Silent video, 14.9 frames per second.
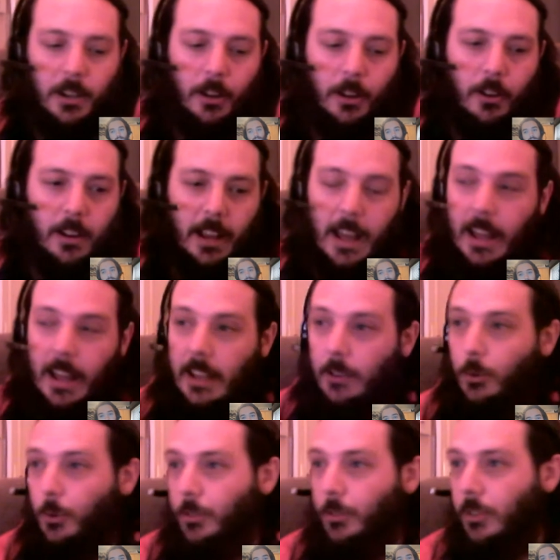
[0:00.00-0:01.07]
agree.
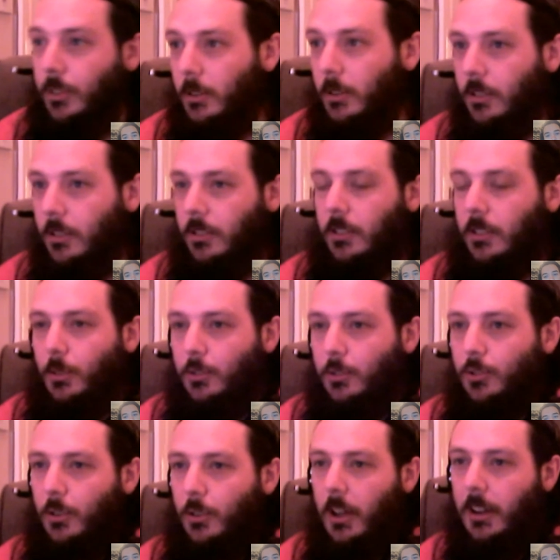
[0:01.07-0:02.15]
And also, just to sort of
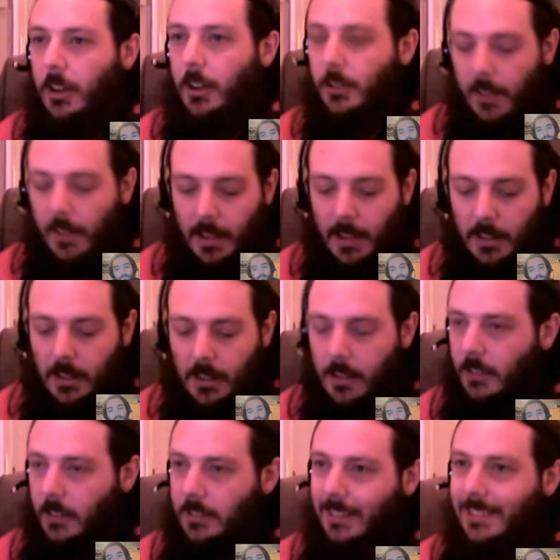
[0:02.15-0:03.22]
draw a line under that,
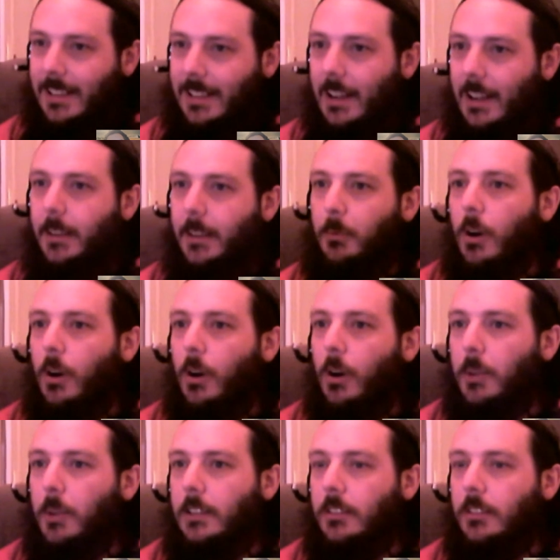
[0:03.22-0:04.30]
that's exactly why
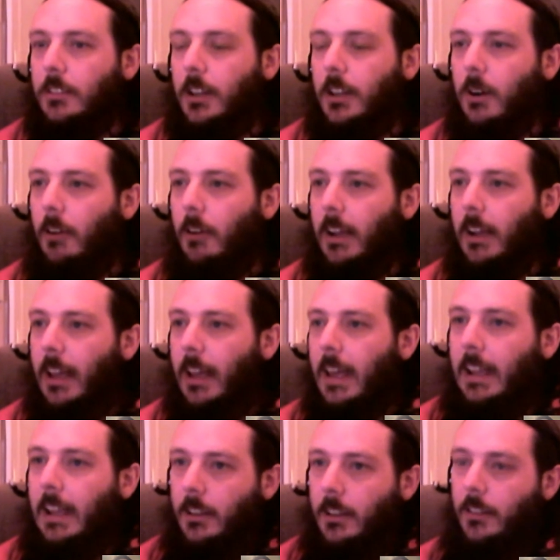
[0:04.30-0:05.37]
we need to go out and get
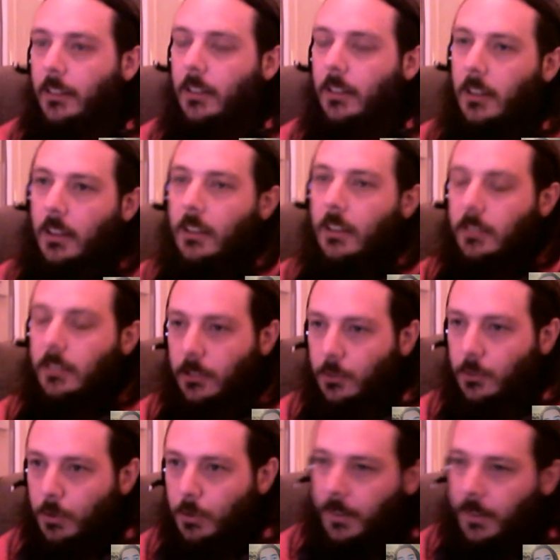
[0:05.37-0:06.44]
another
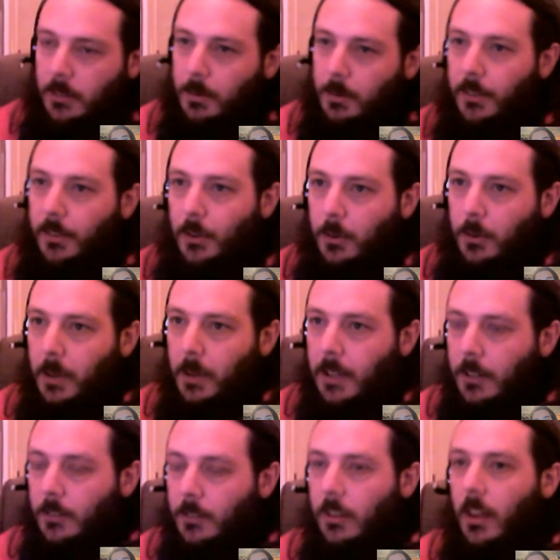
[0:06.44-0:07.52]
central defensive midfielder,
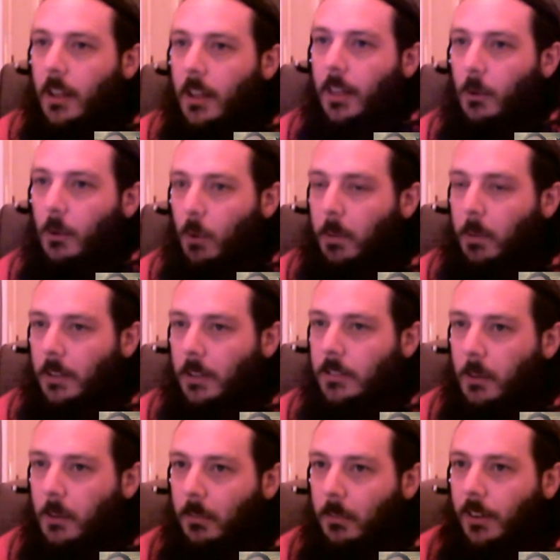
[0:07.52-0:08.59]
because there will be a
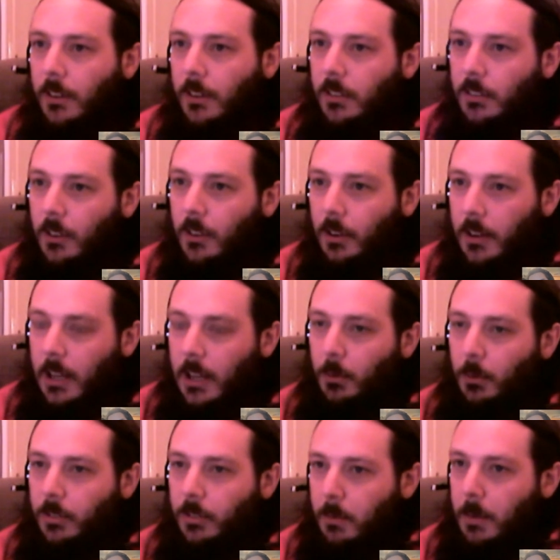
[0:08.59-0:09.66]
time when Francis Coquelin
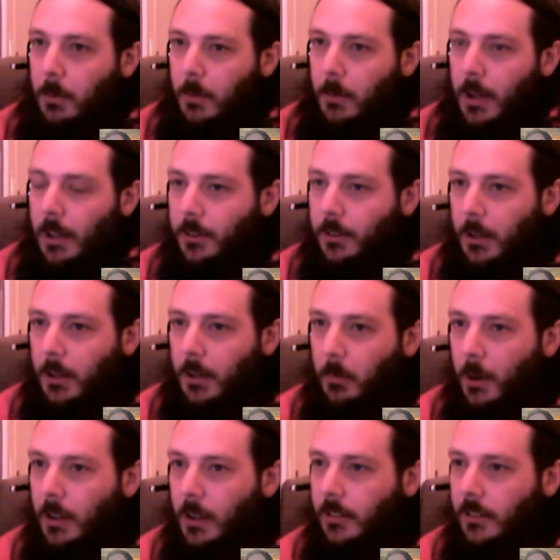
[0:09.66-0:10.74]
will slip in the bath and
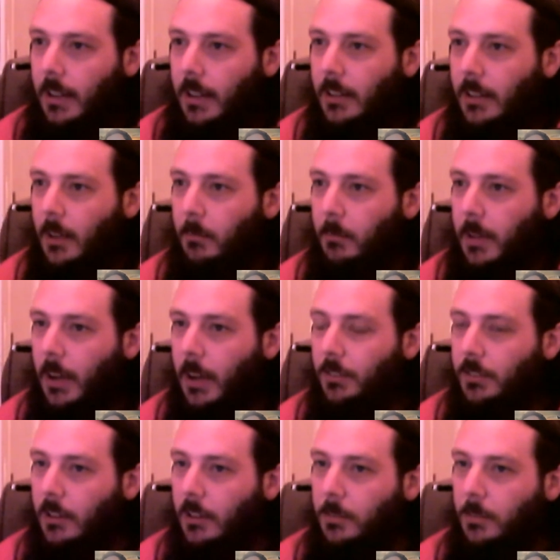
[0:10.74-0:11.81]
break his leg and be out
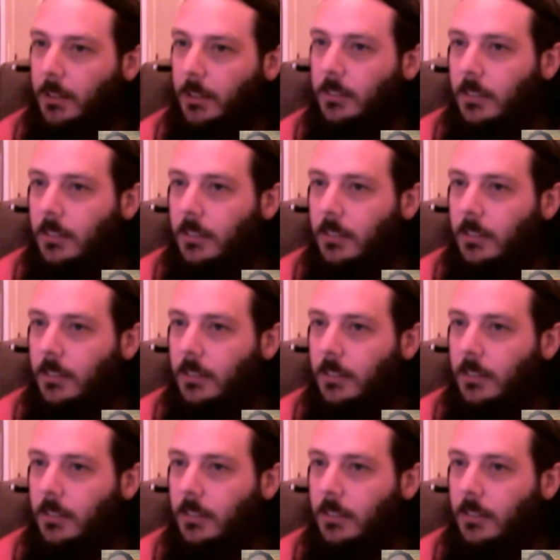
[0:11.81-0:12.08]
for 6 months.